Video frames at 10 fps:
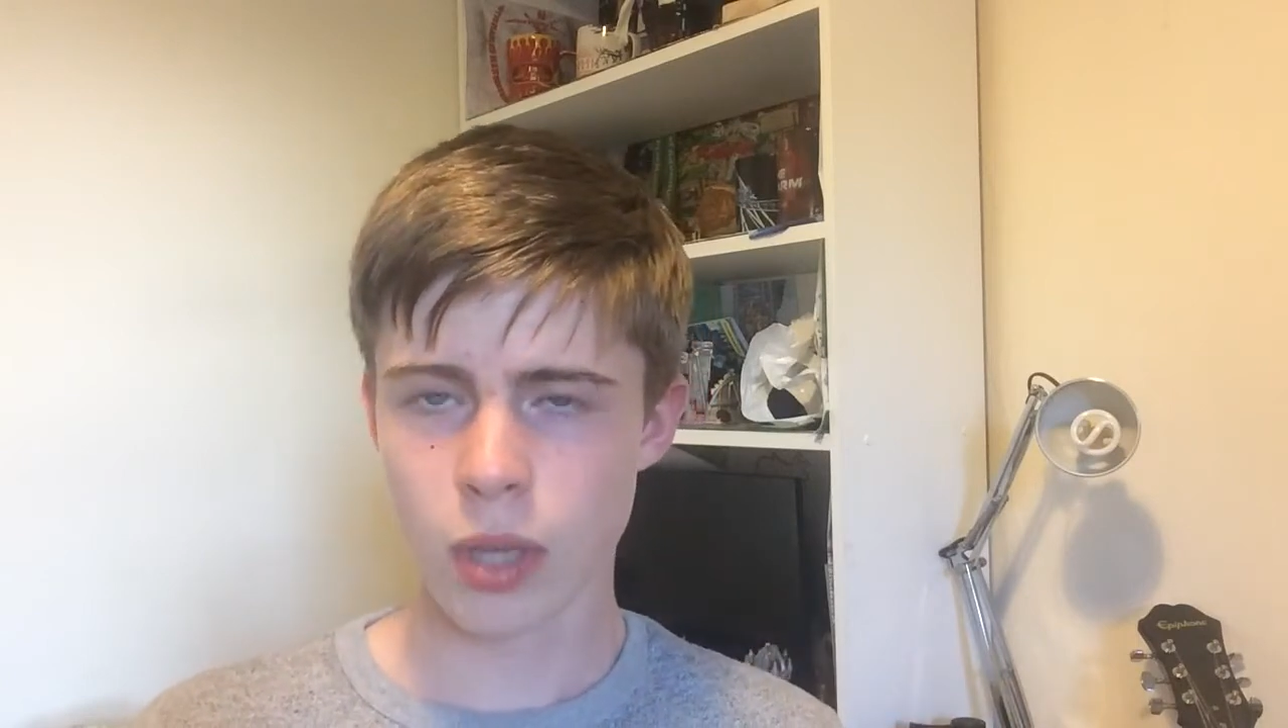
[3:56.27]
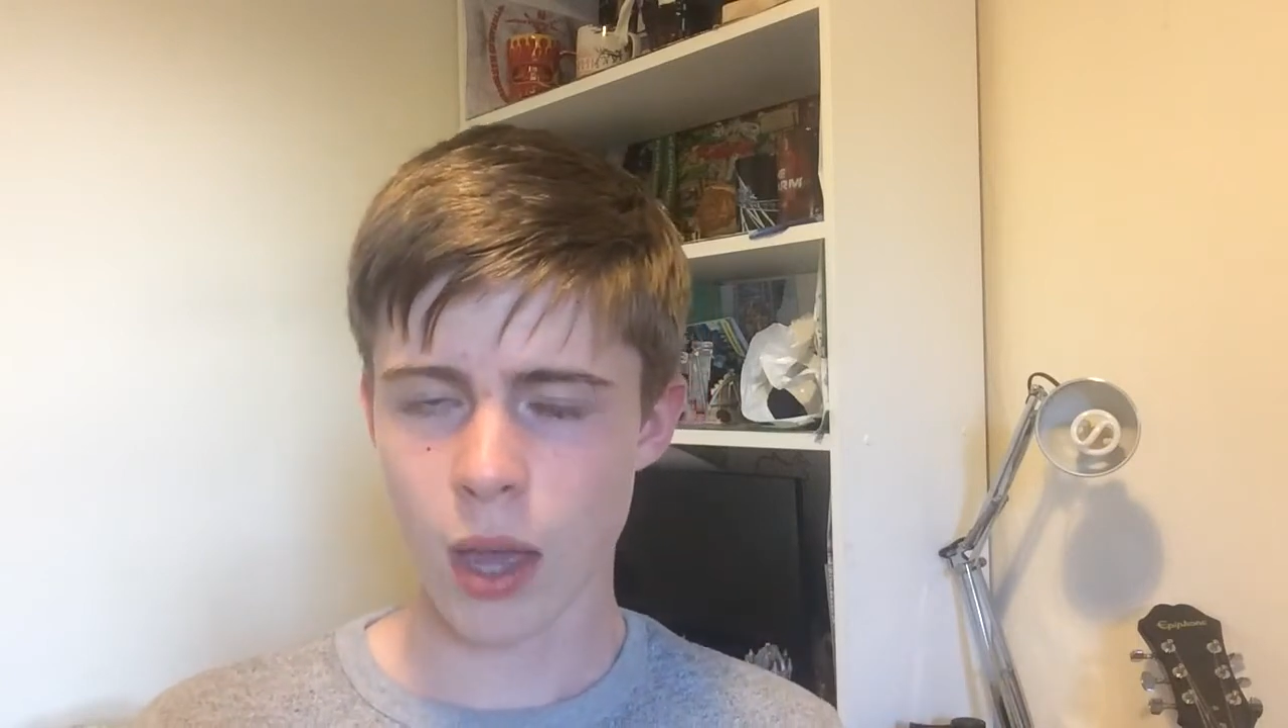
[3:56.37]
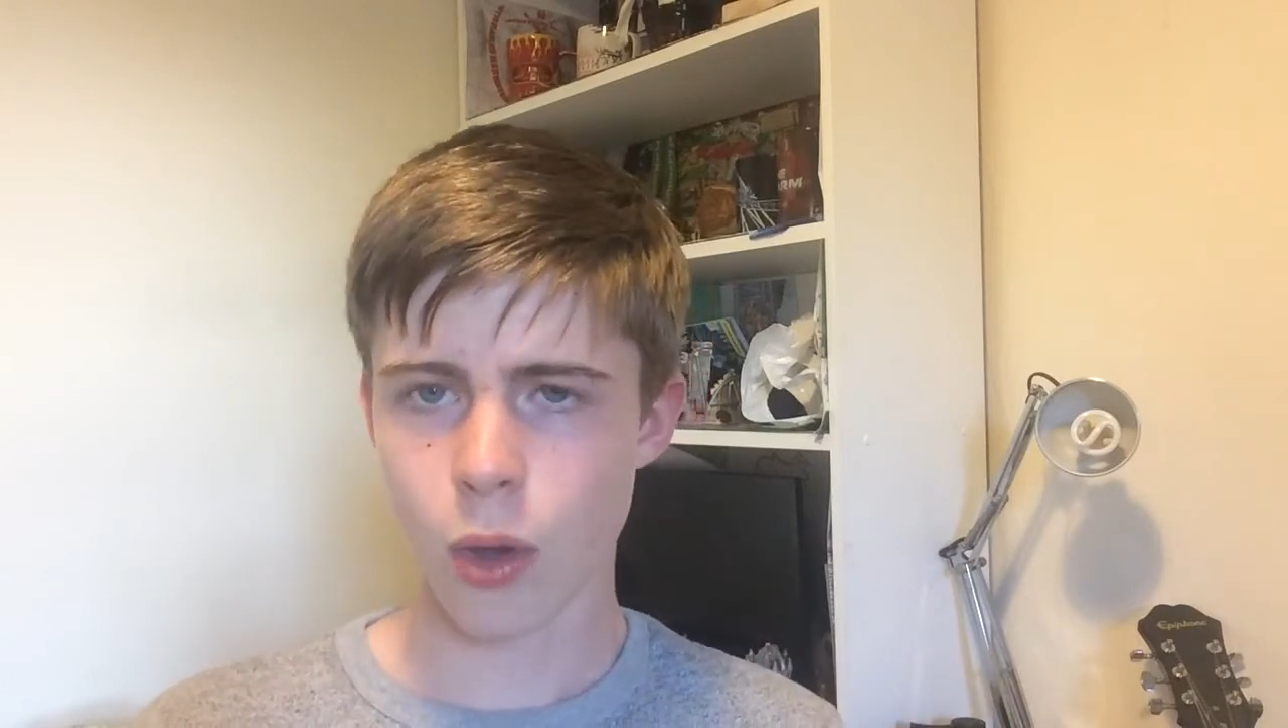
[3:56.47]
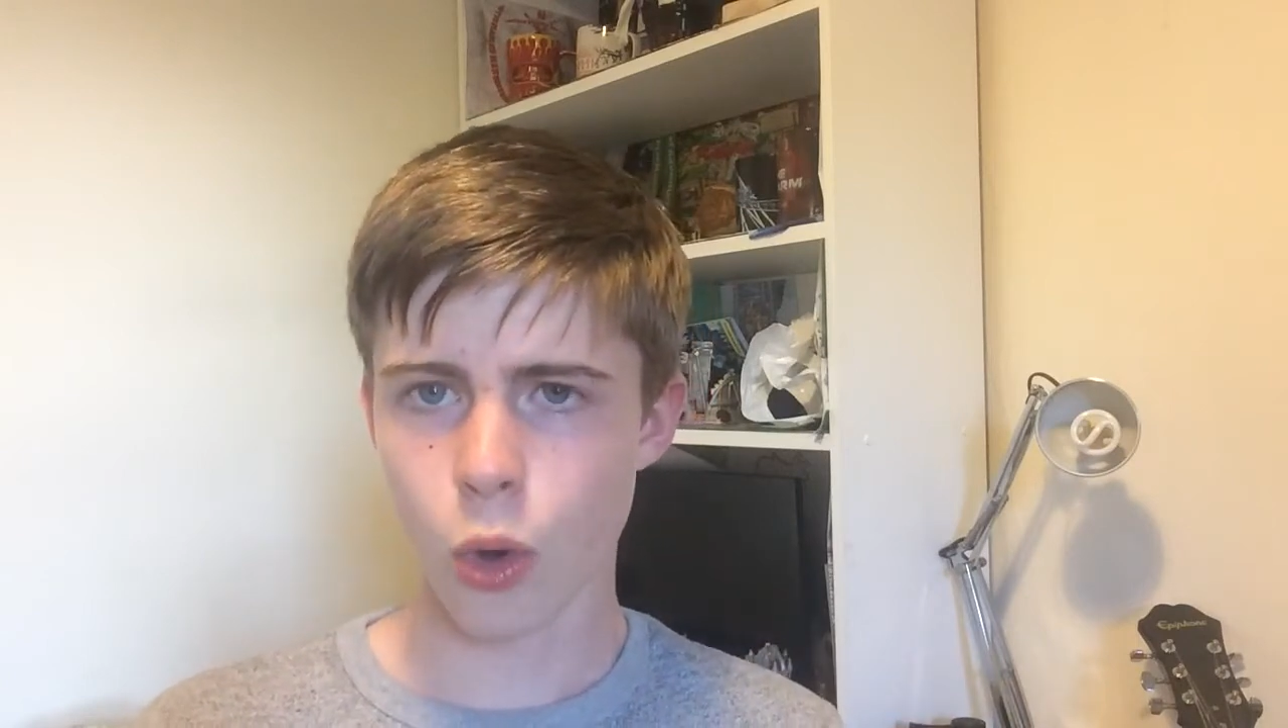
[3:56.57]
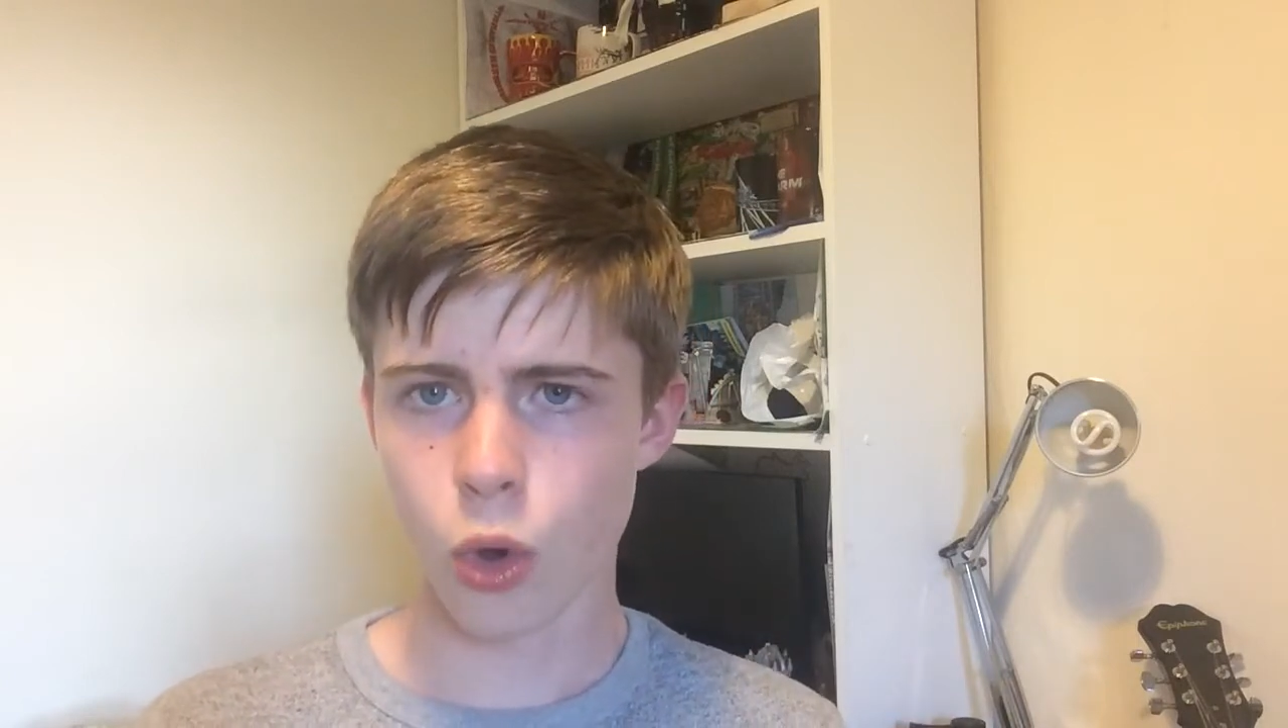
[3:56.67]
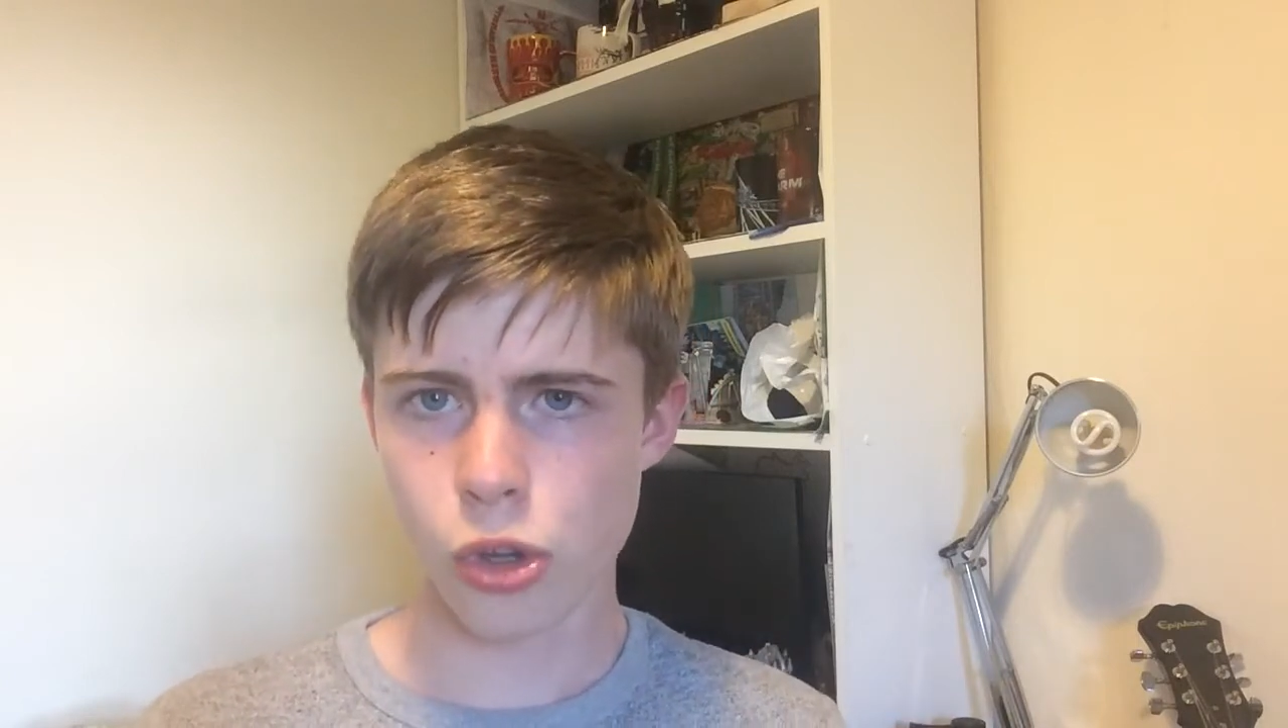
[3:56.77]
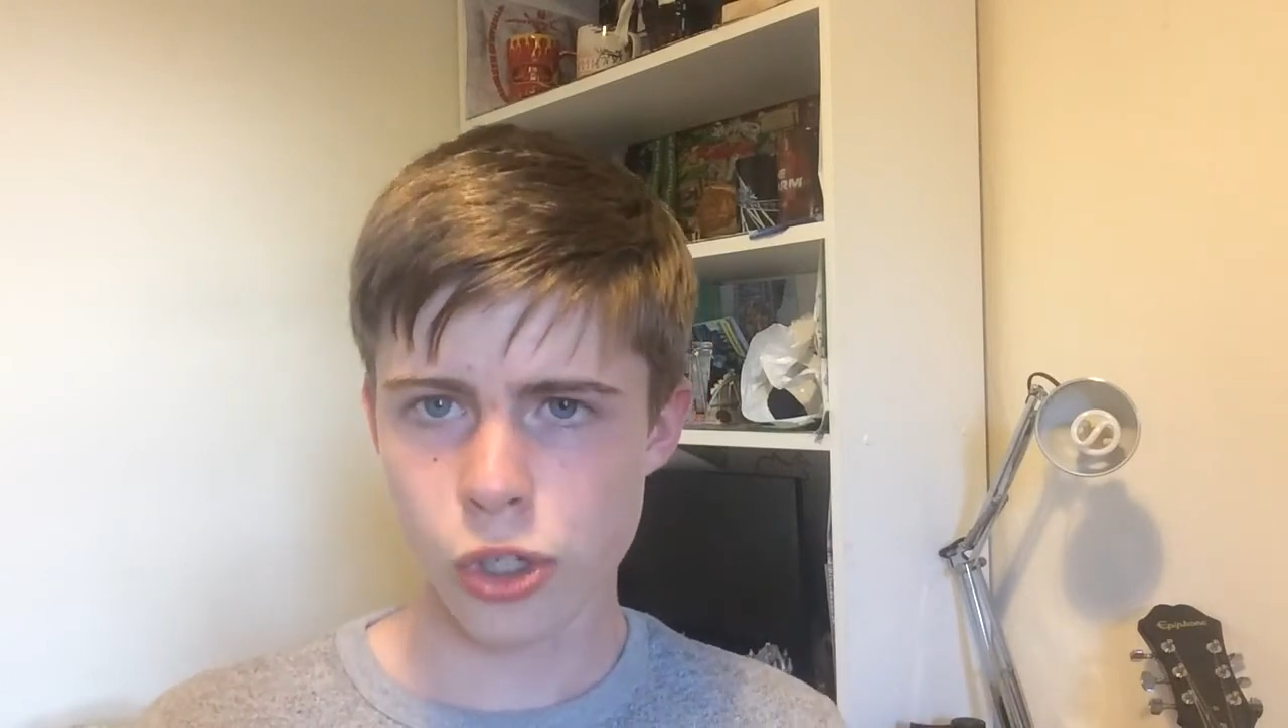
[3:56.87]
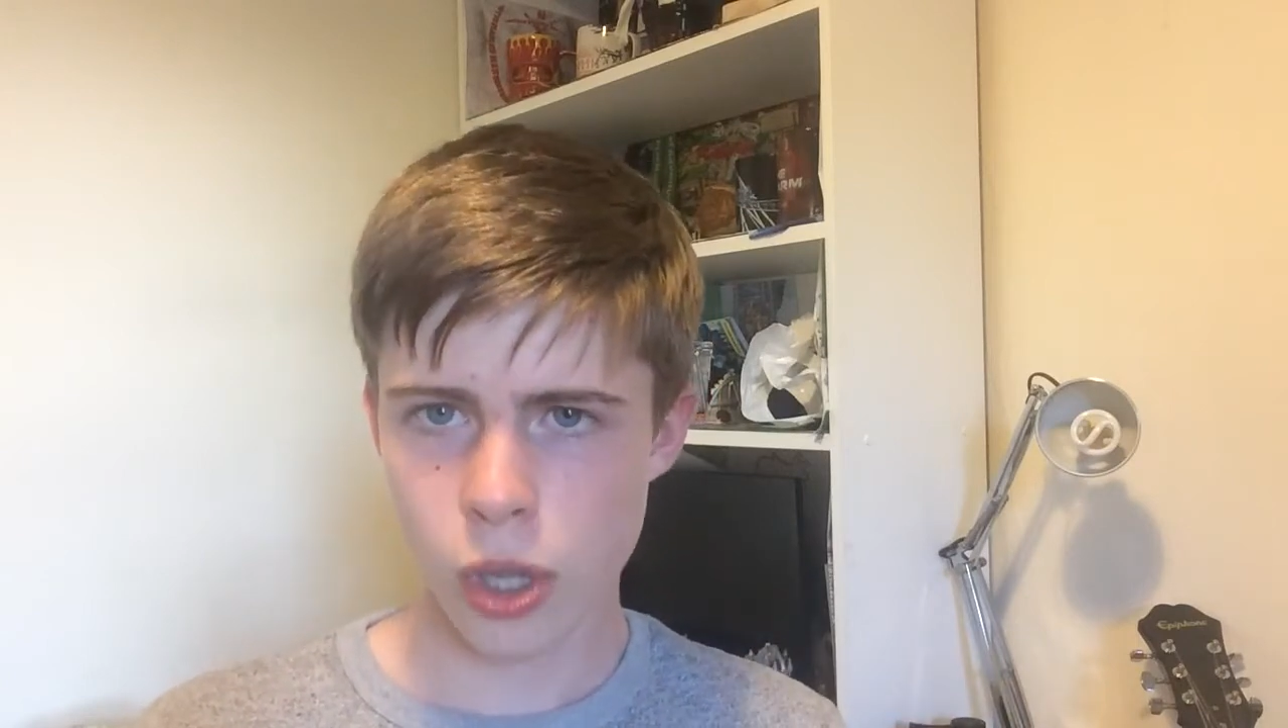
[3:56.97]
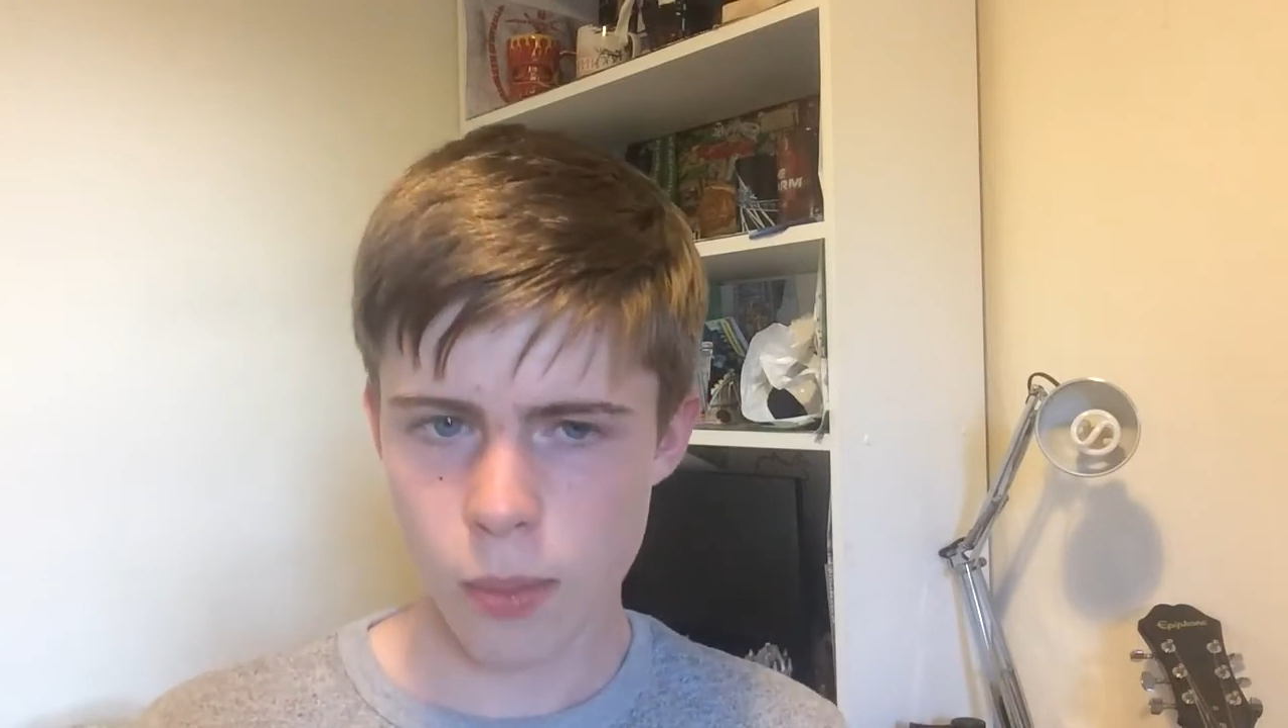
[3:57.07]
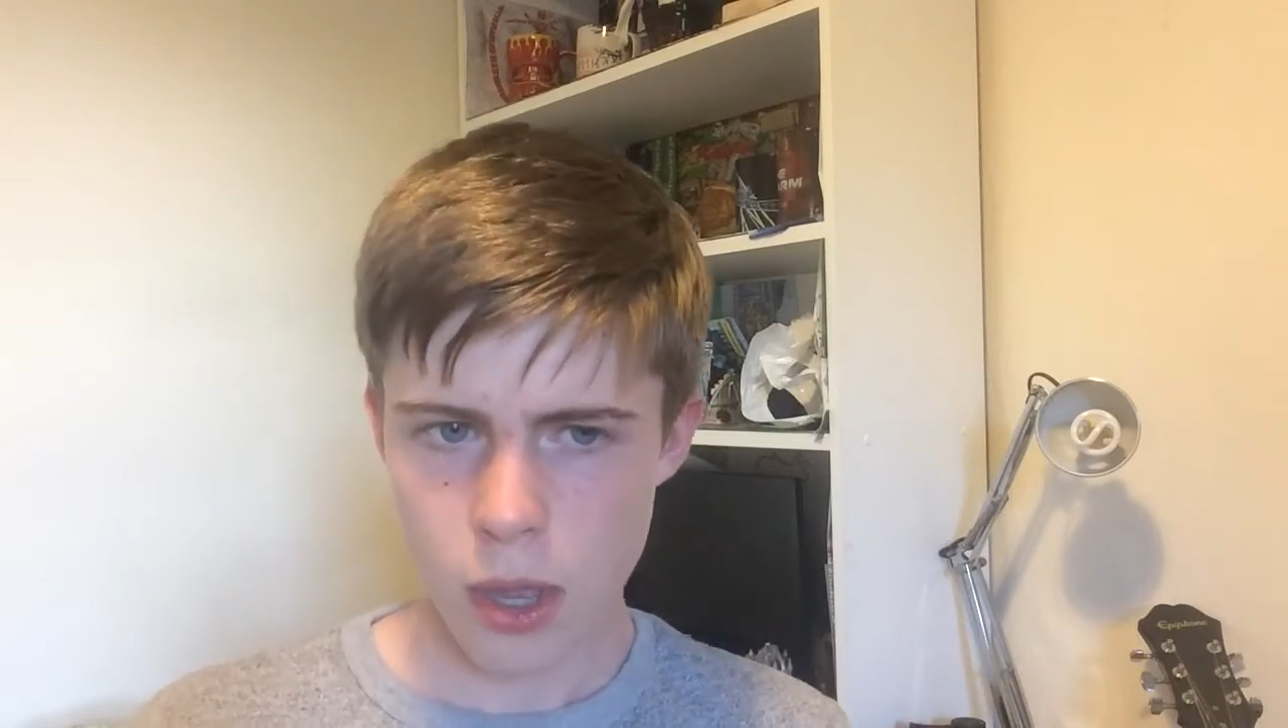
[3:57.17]
get
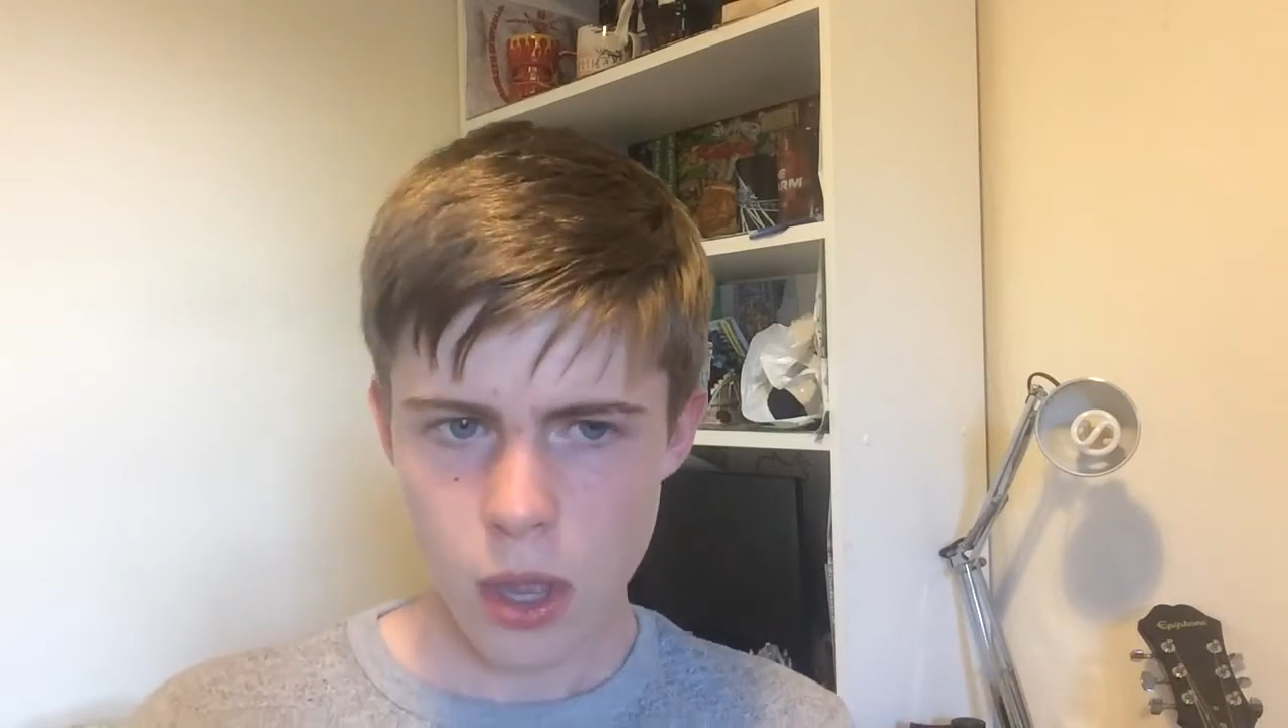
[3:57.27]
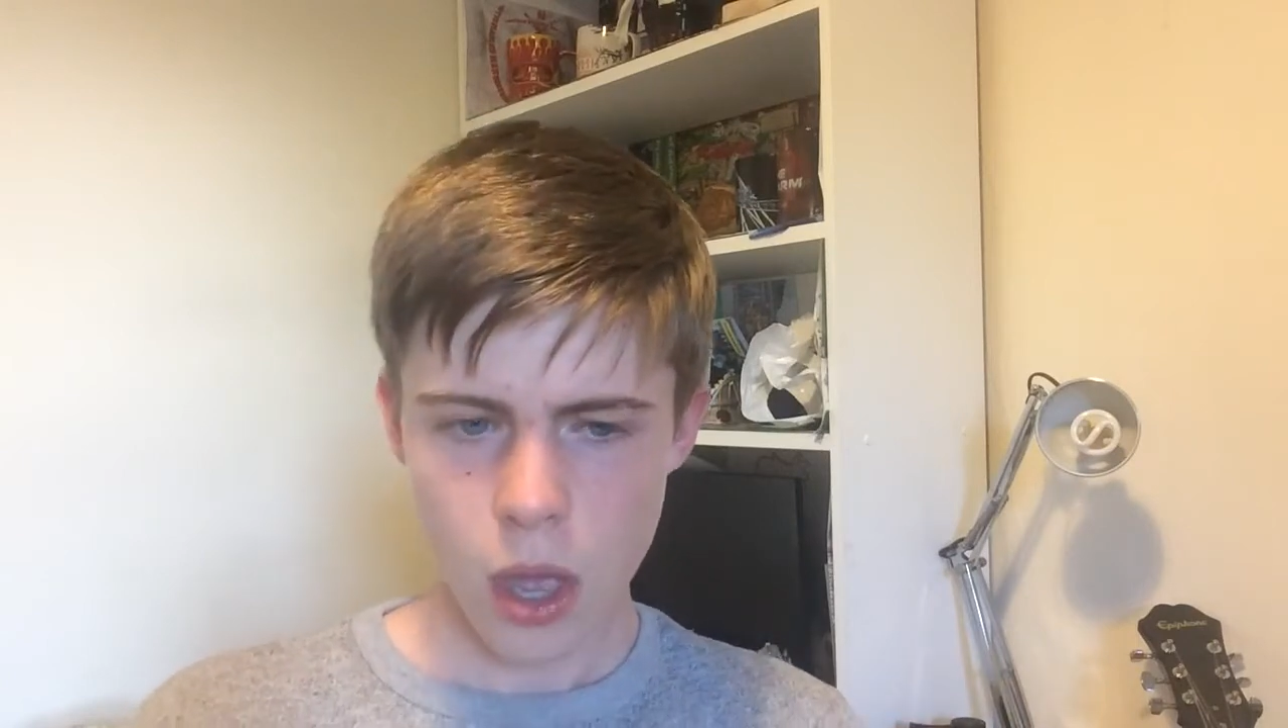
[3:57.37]
awesome,